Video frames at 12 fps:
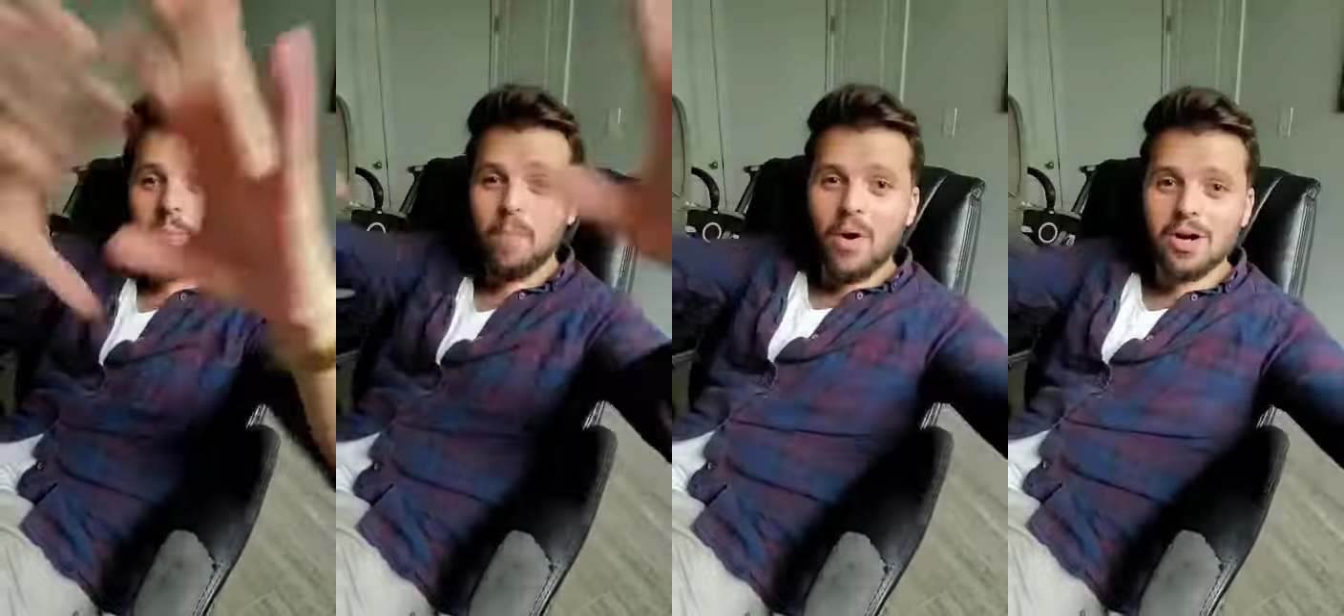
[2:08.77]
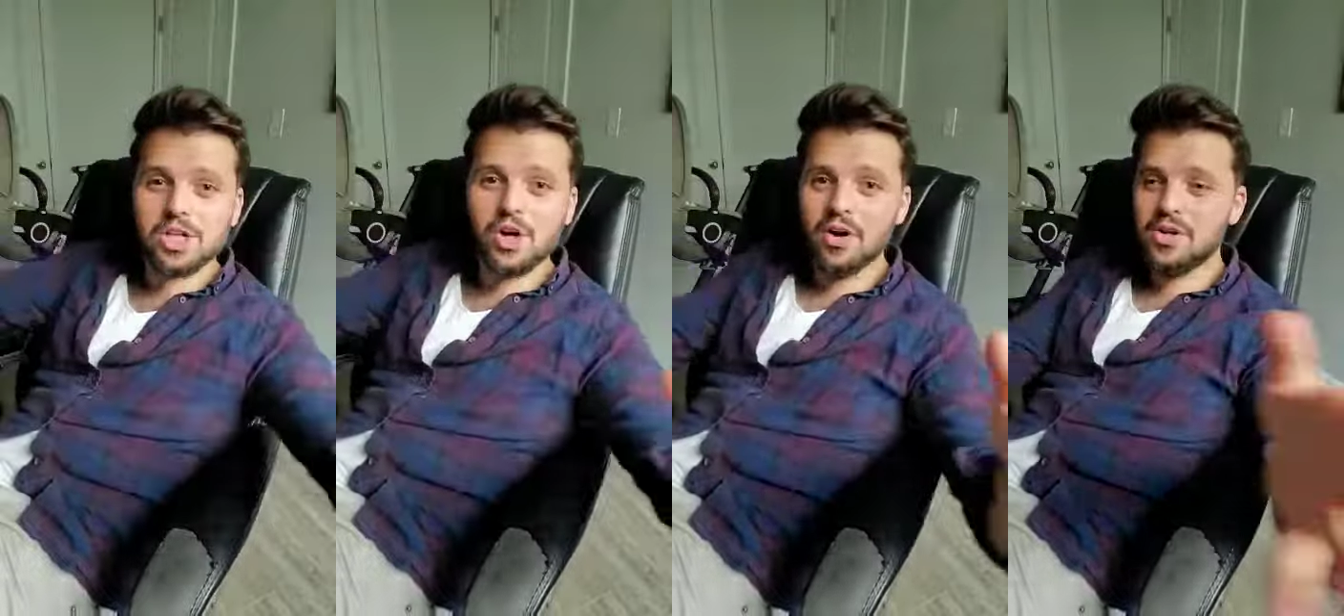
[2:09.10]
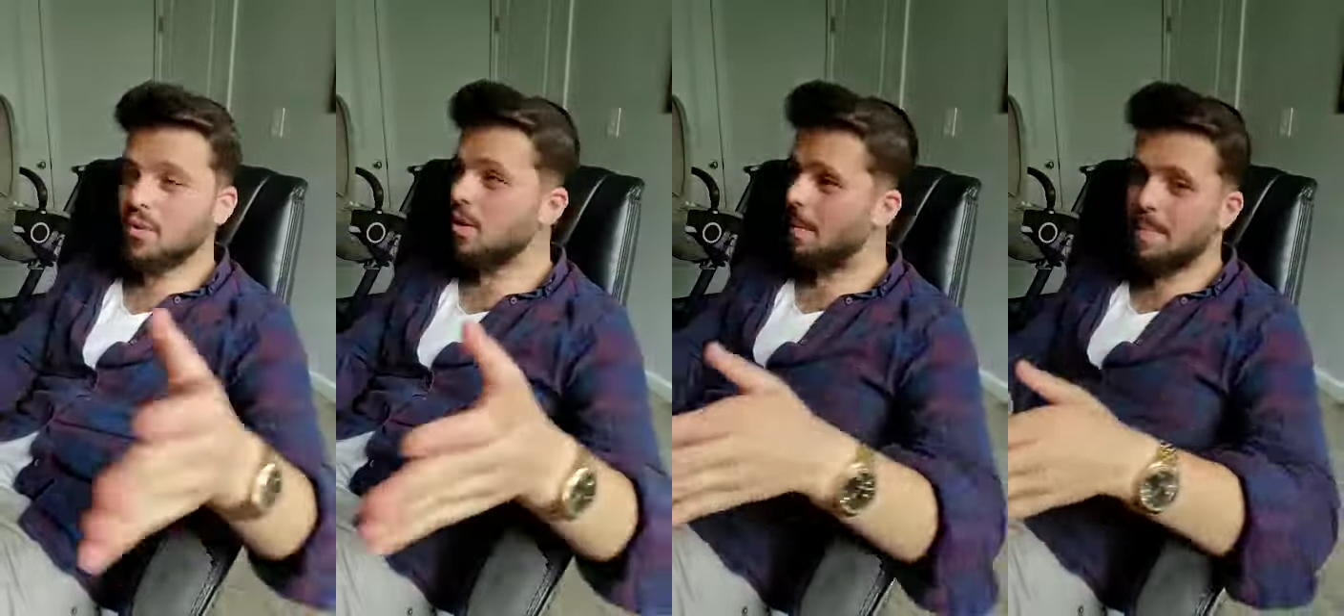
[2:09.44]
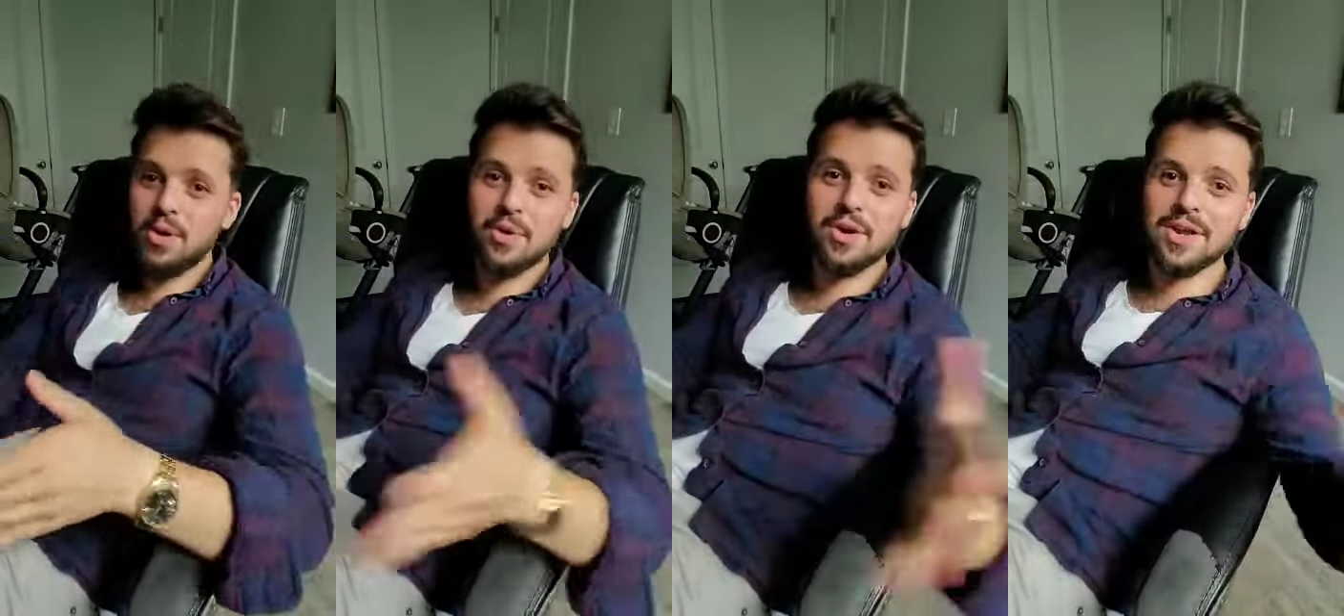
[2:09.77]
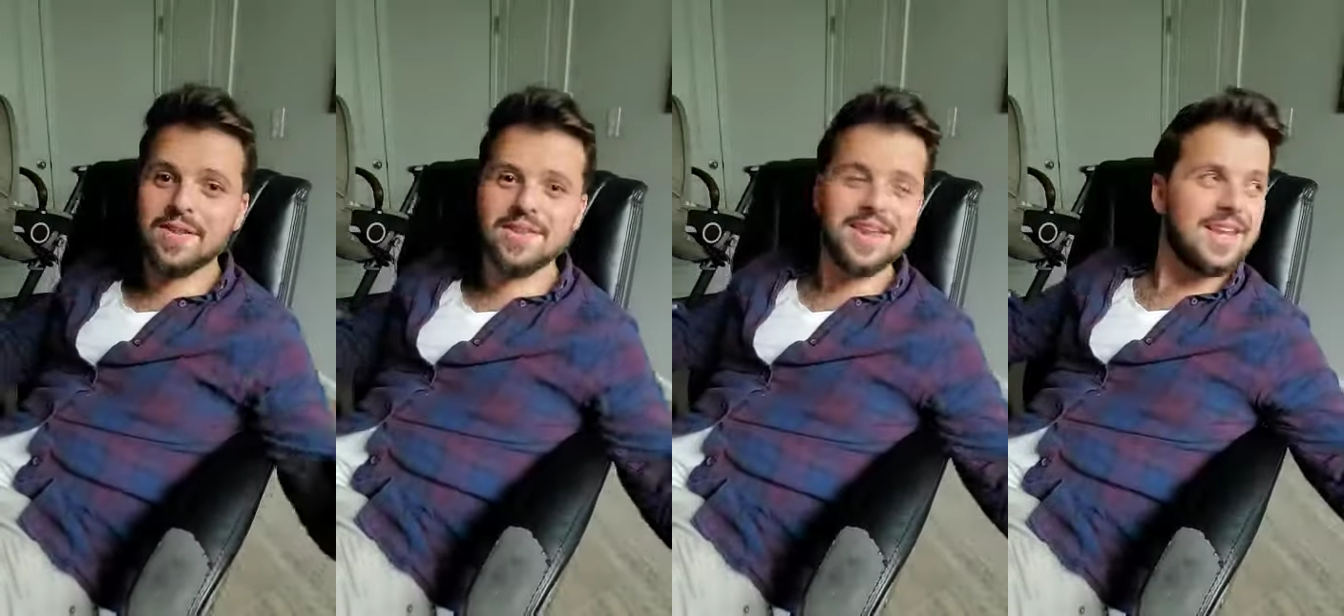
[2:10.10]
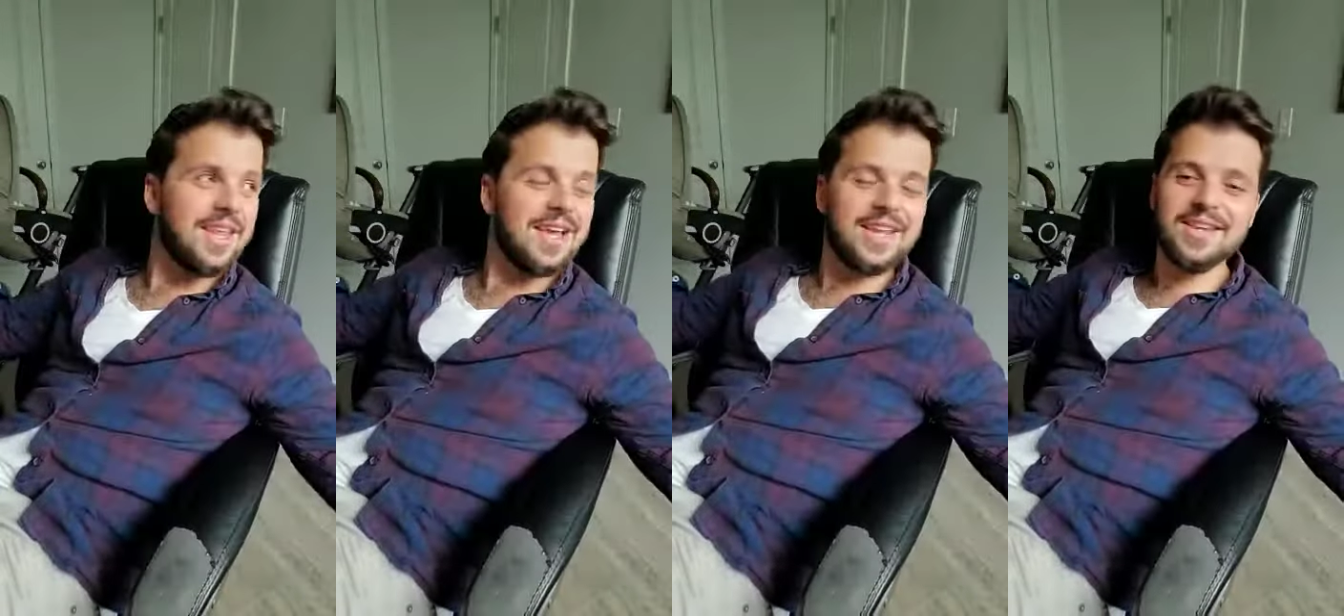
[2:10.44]
can watch on your computer in
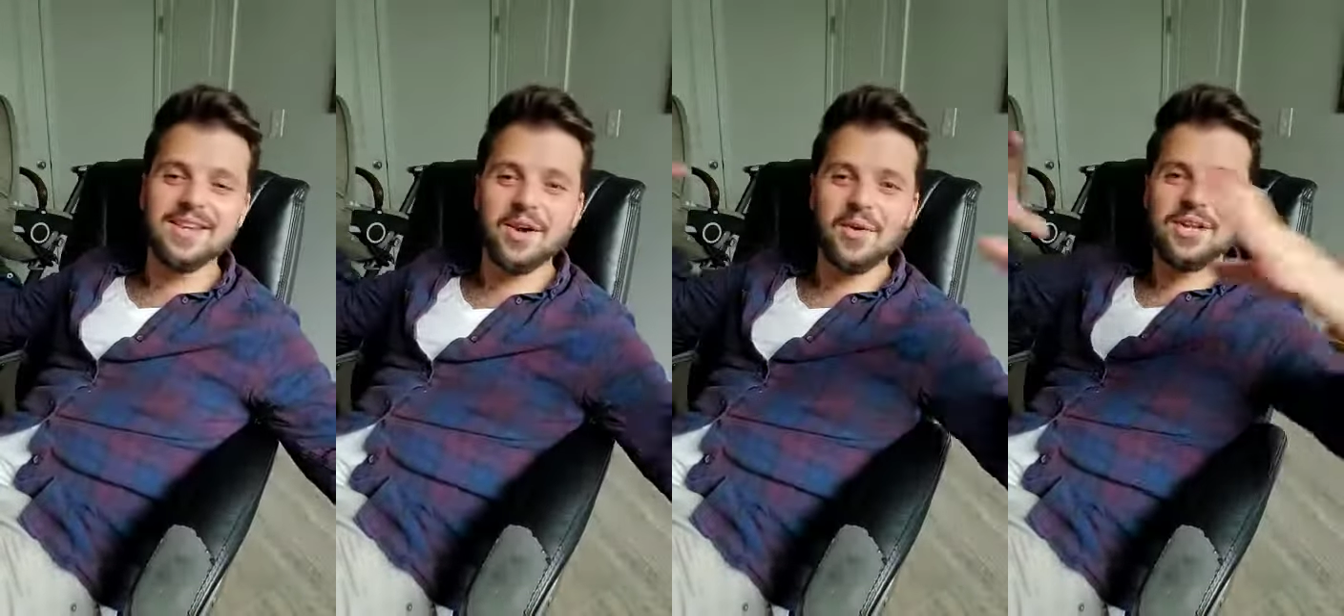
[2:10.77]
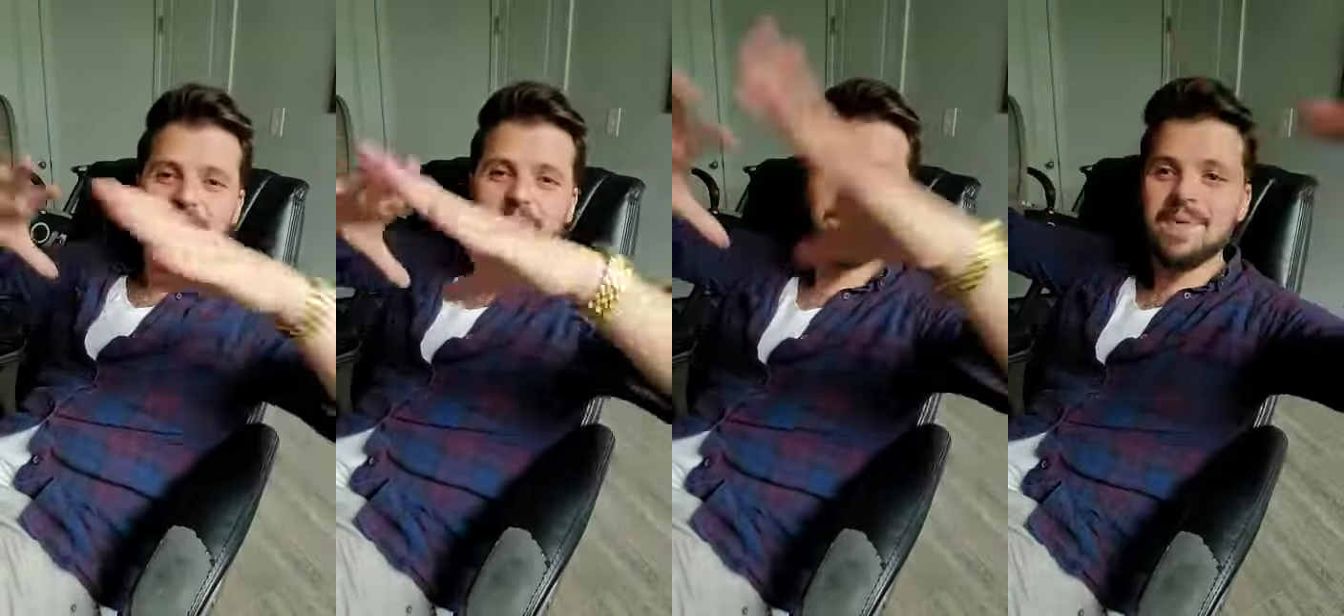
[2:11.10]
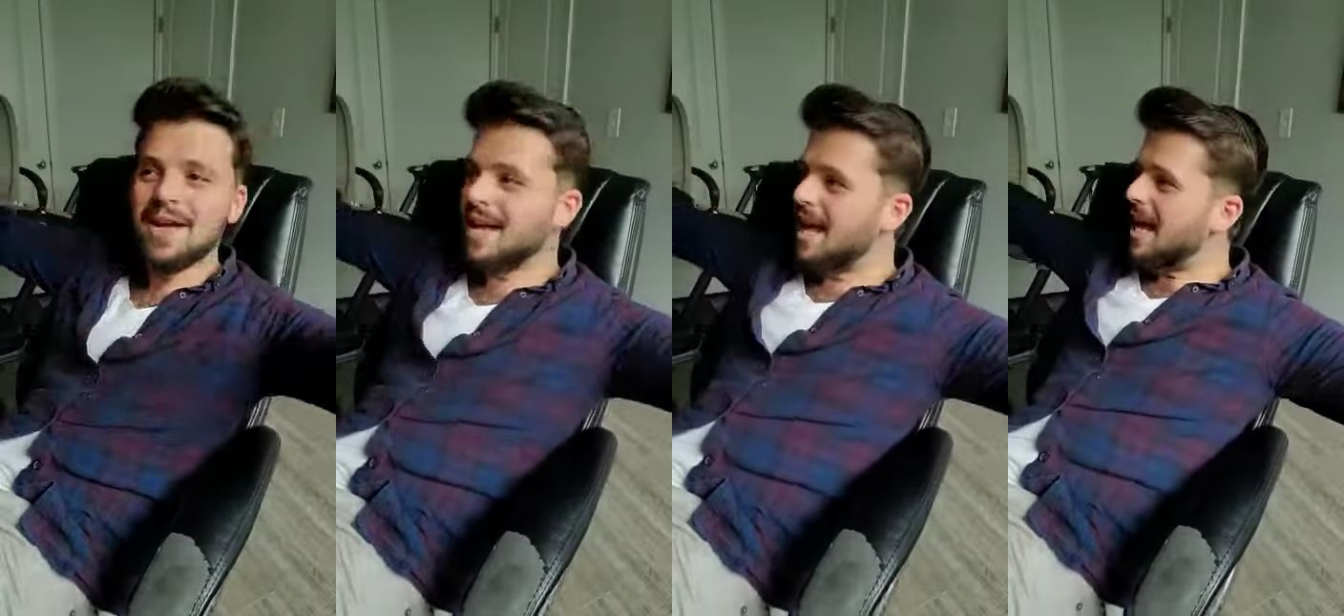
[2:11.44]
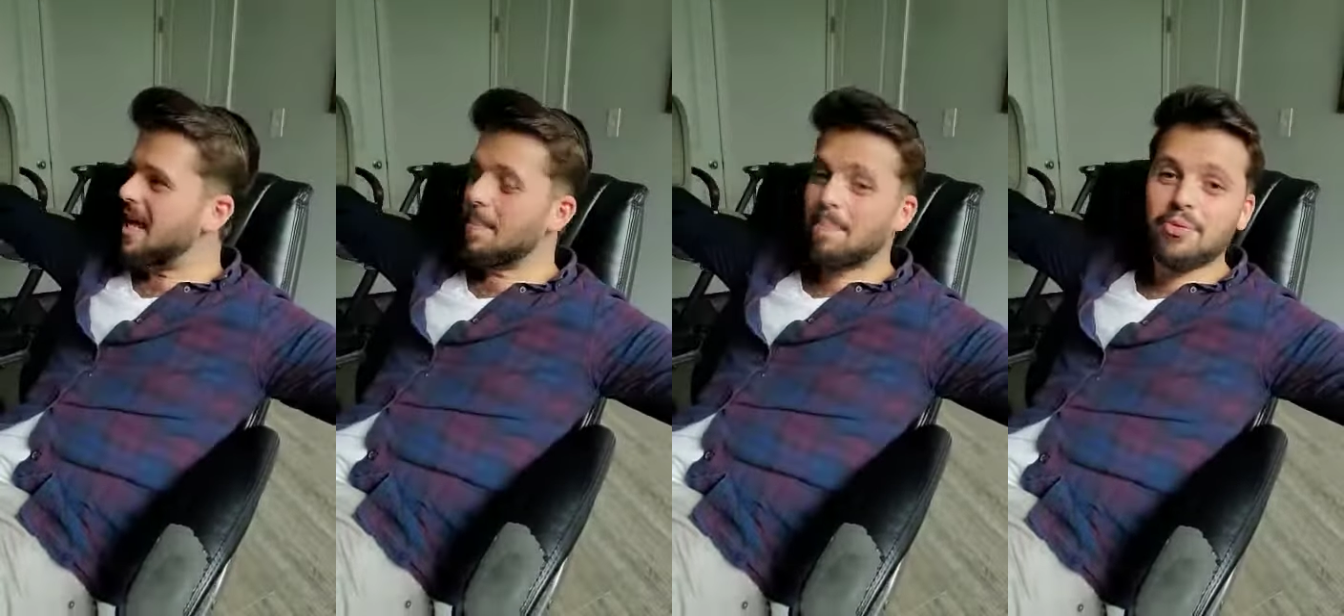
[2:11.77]
the